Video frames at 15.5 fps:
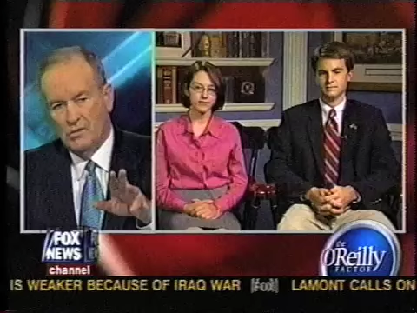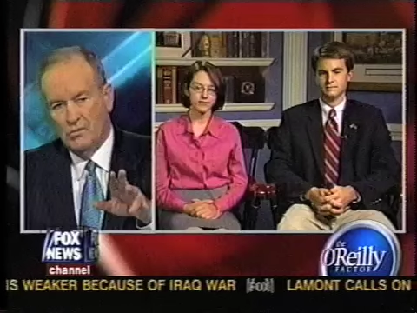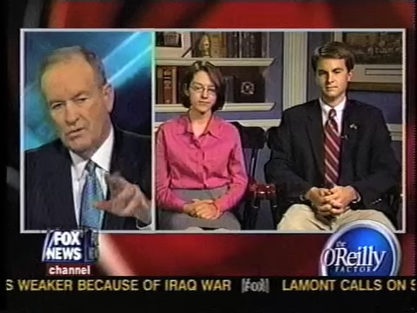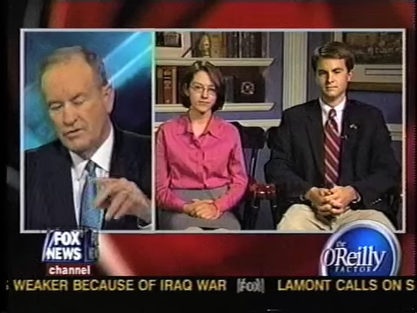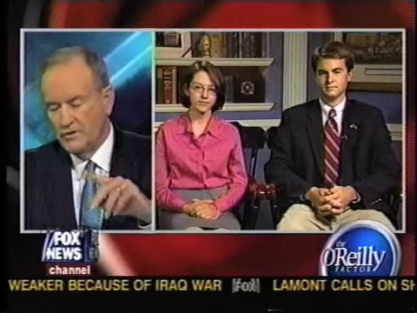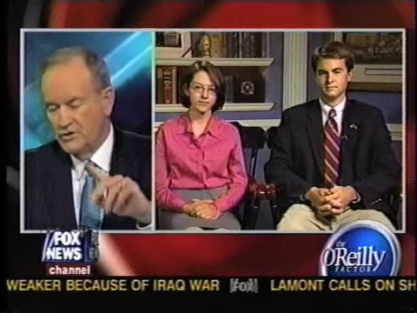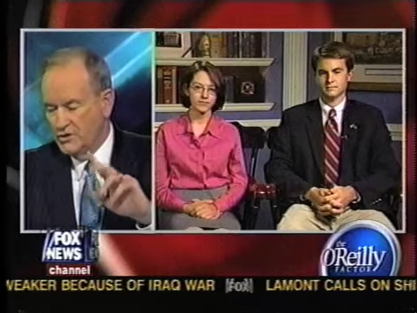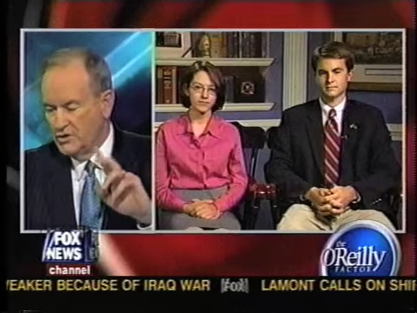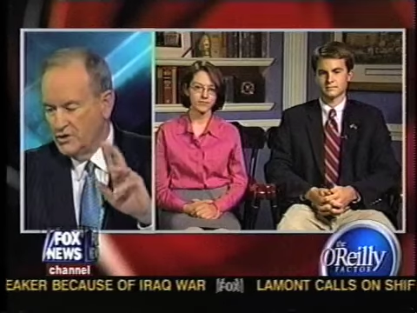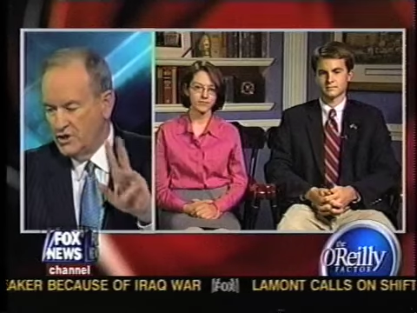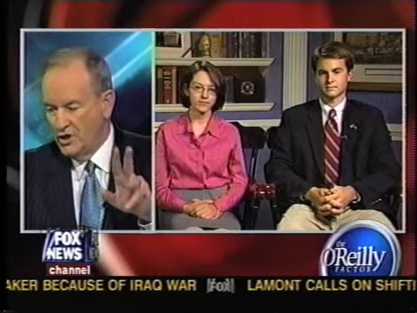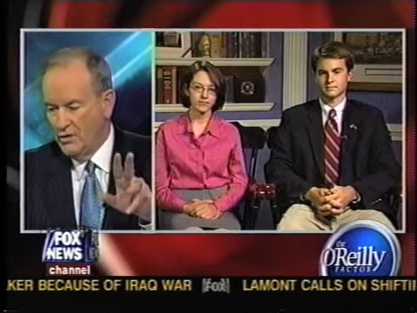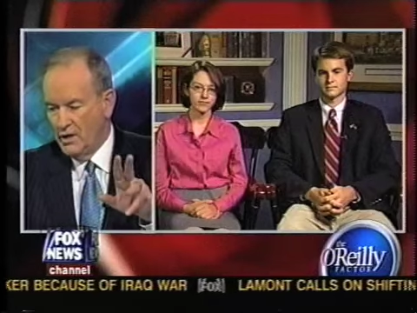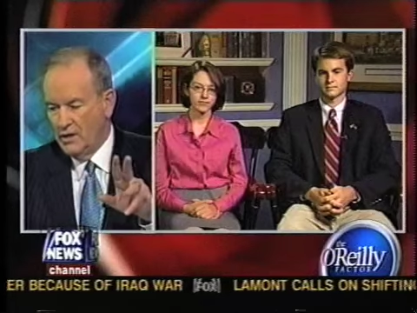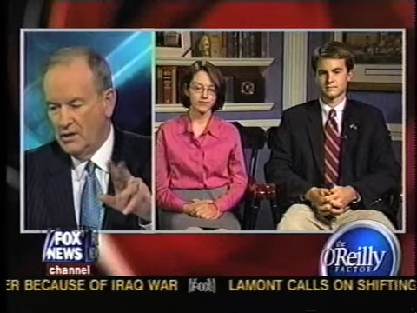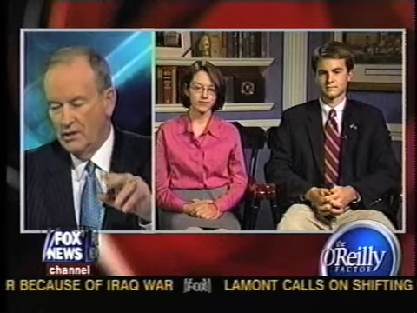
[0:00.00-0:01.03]
It wasn't
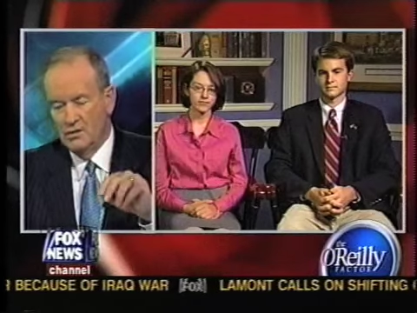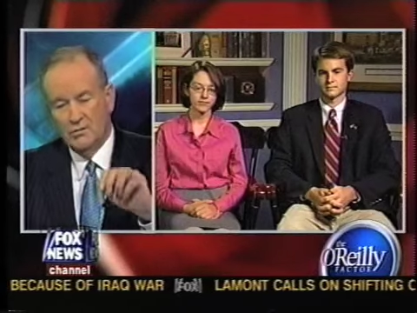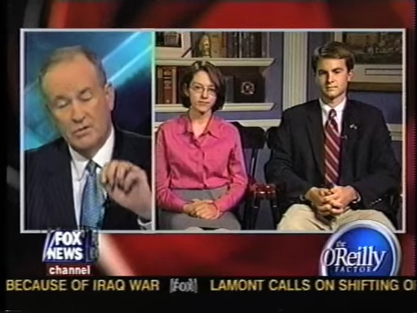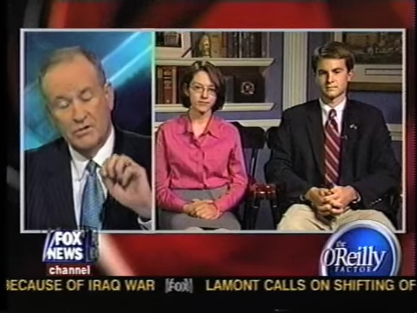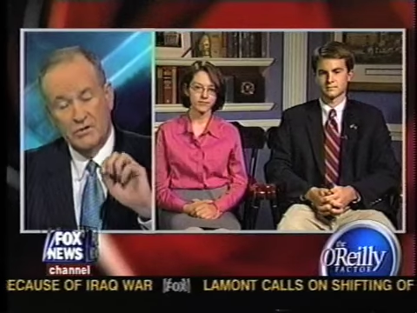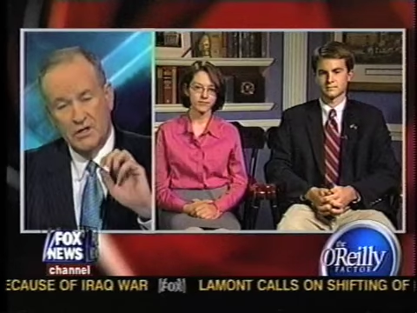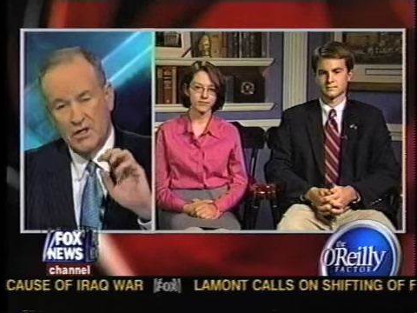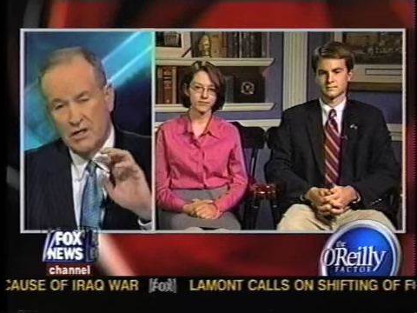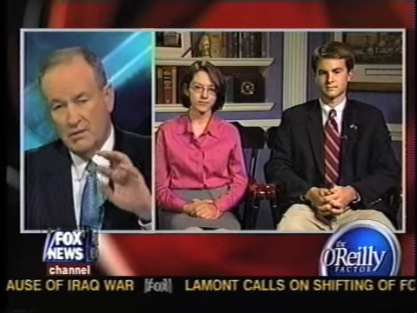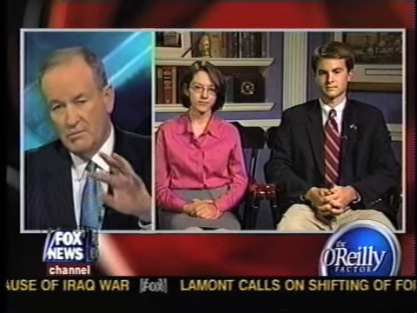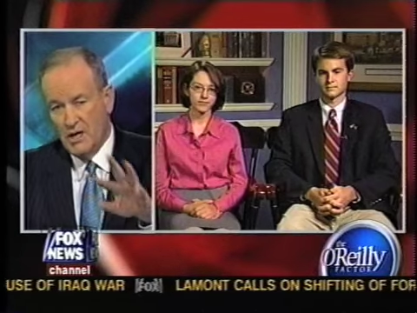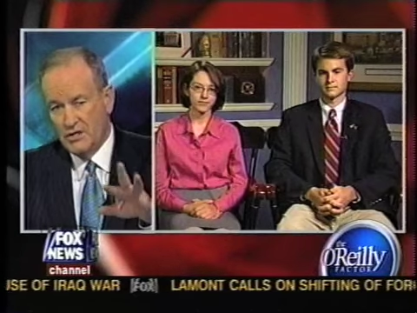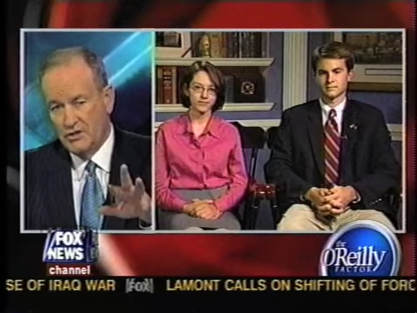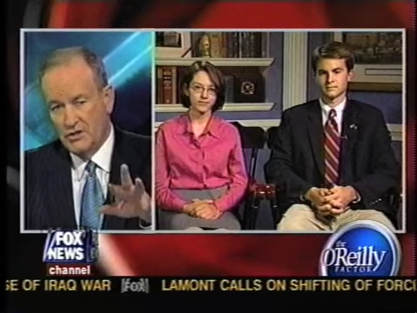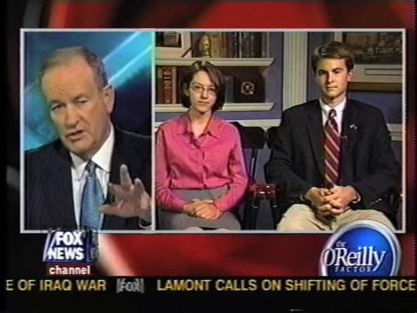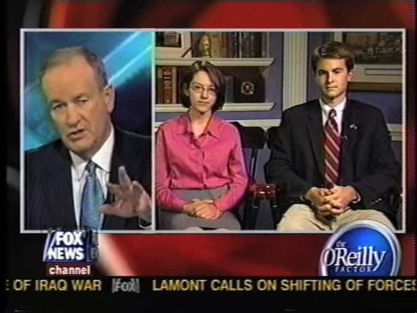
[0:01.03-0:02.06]
satiric, it wasn't any
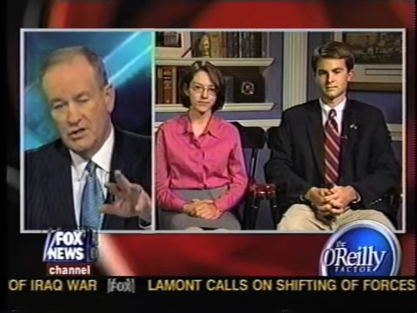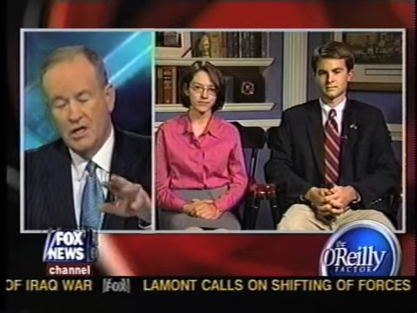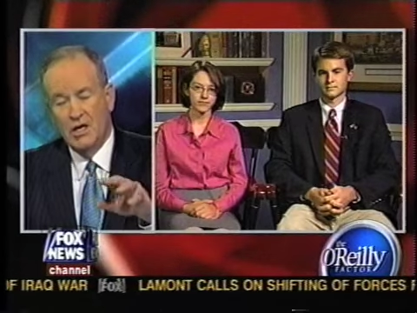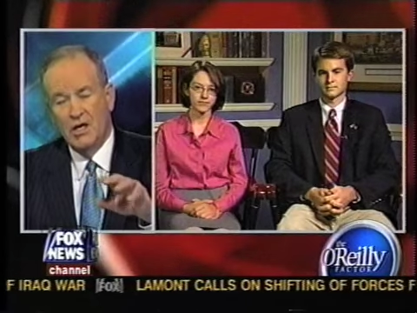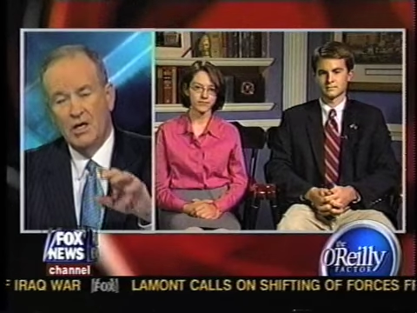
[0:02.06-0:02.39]
message,